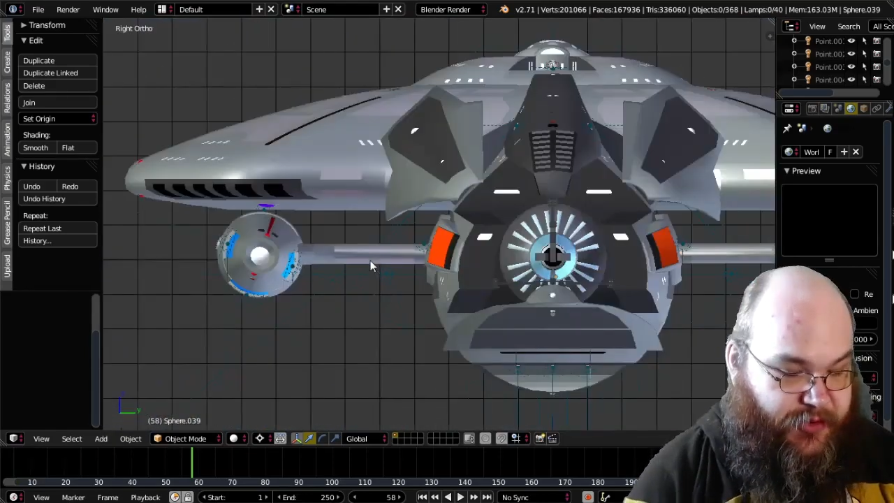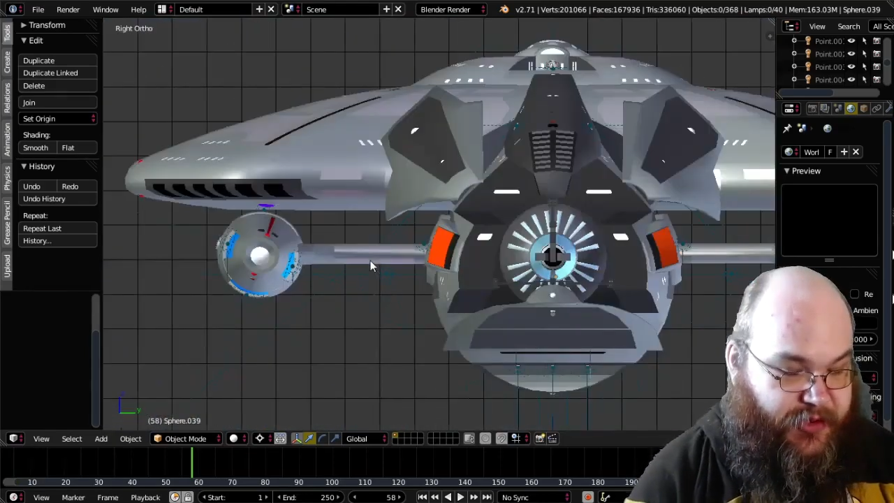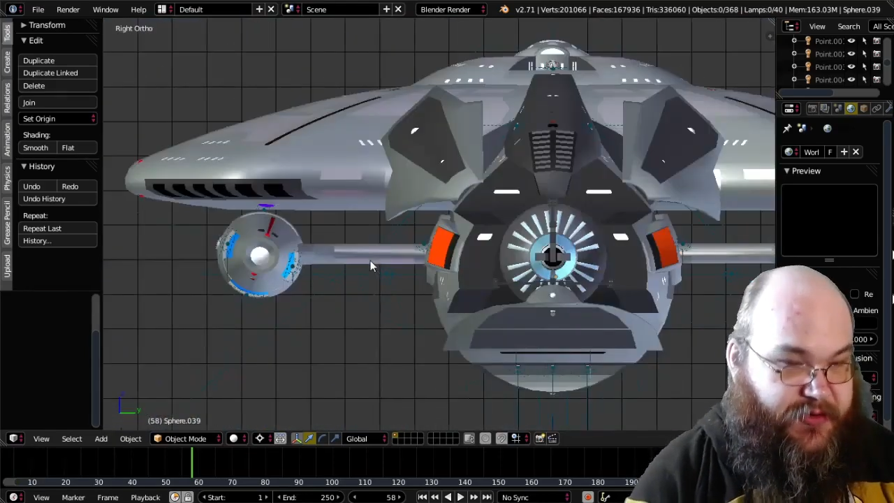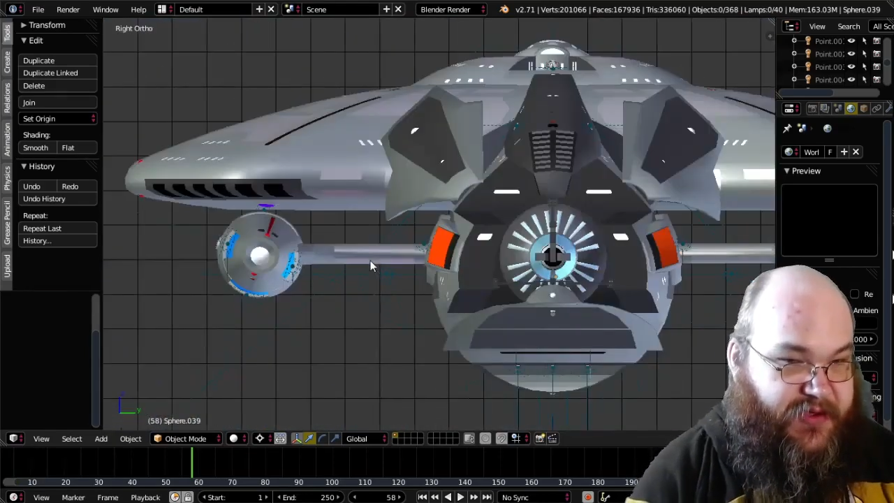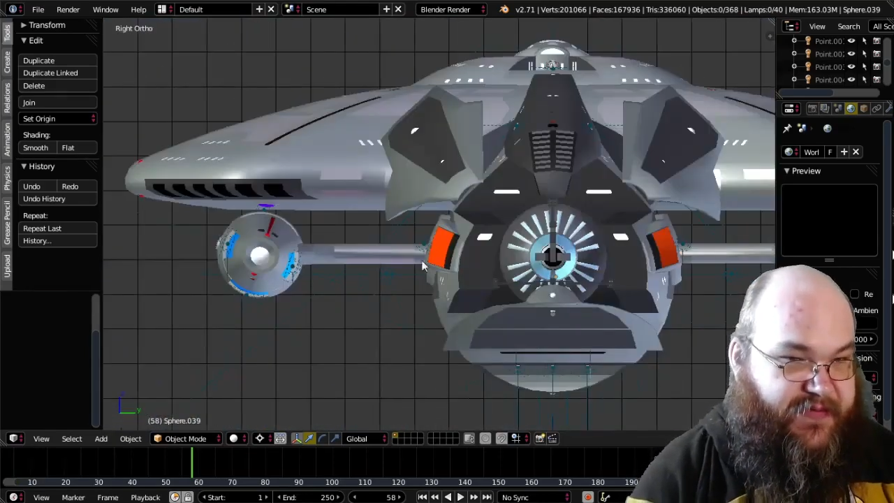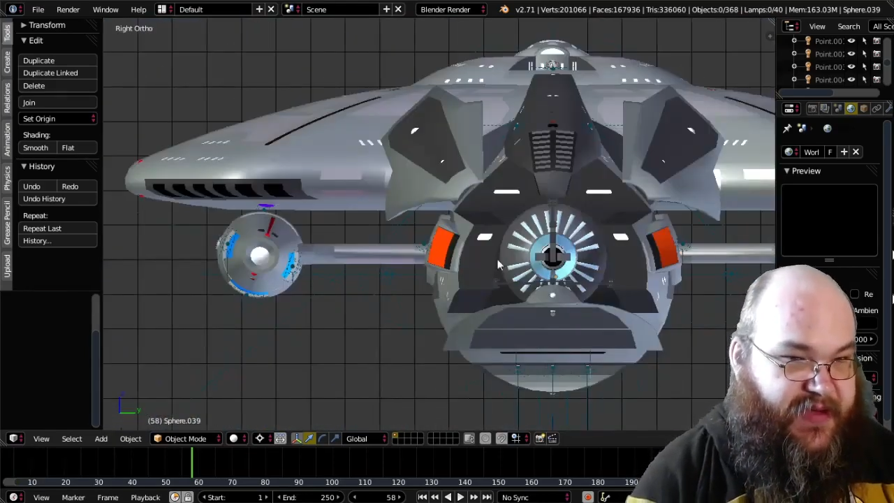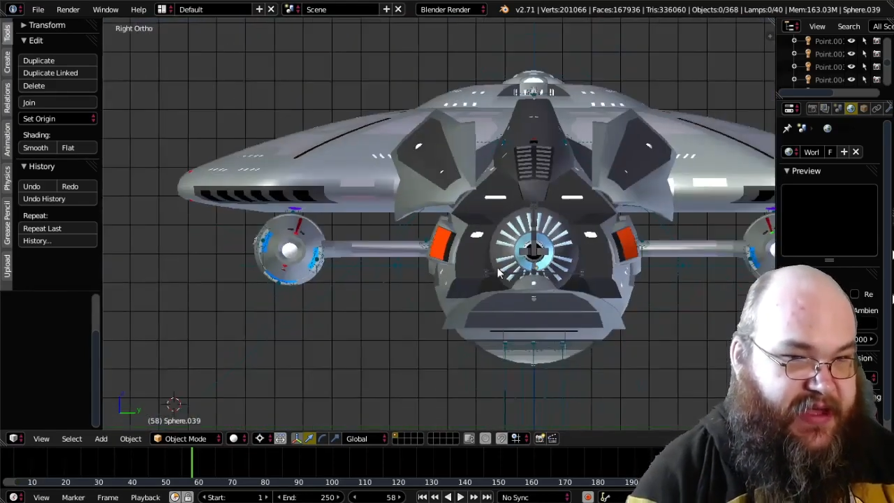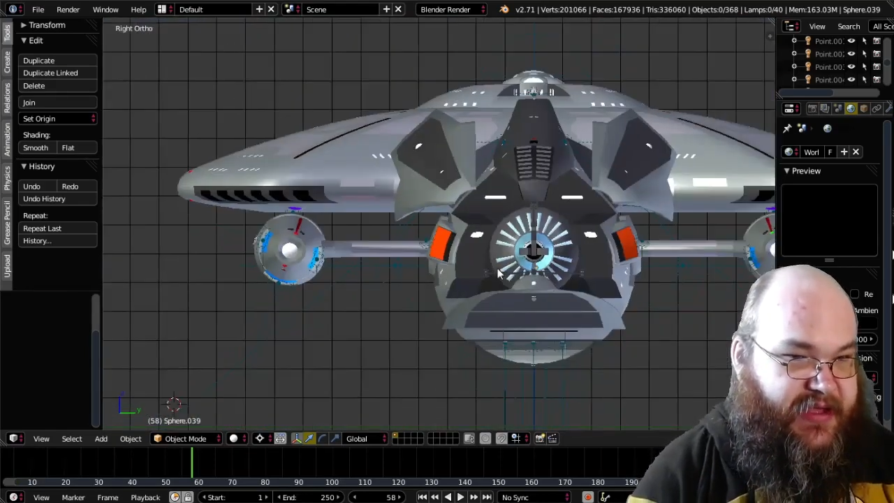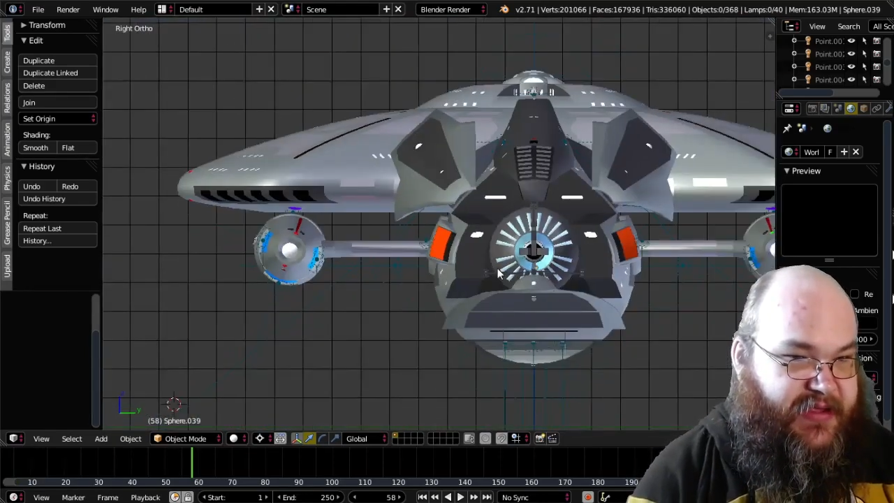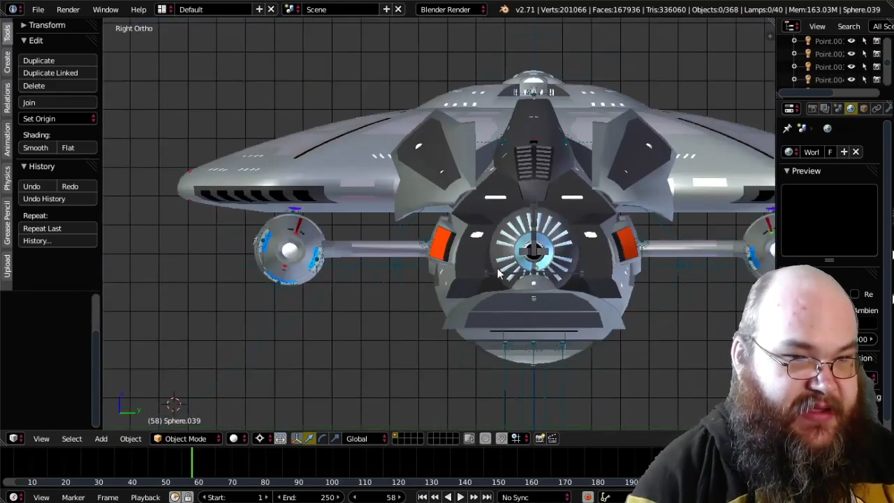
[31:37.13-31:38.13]
going
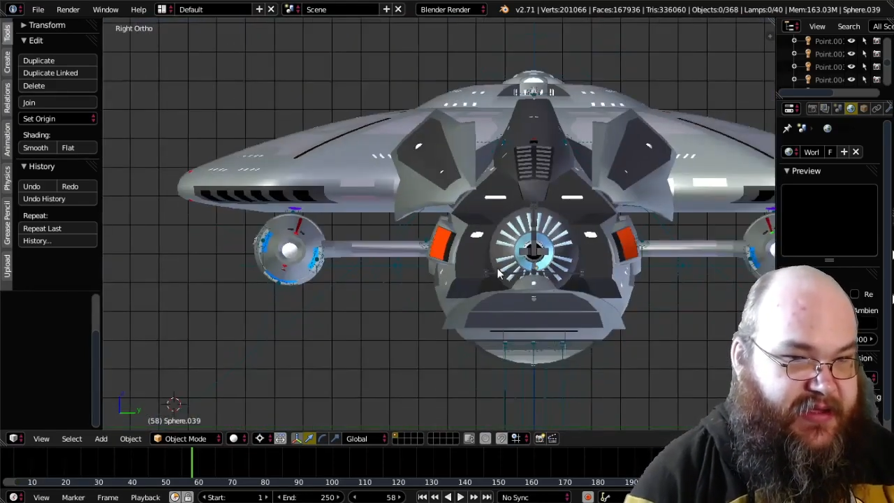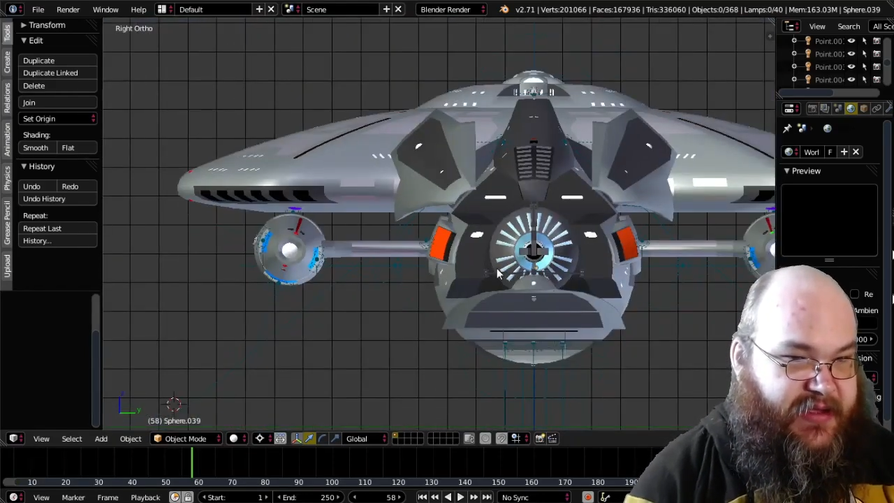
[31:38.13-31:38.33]
fast.